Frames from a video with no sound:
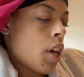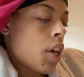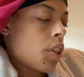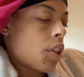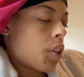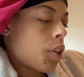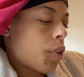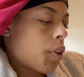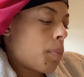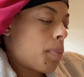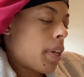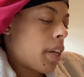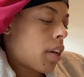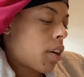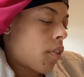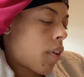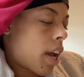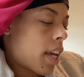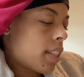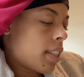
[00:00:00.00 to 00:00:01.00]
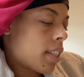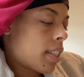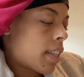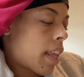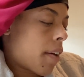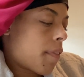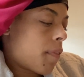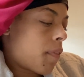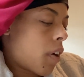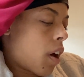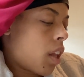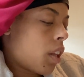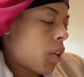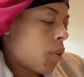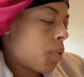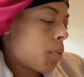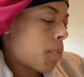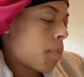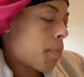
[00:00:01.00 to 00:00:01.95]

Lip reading: The European crisis that followed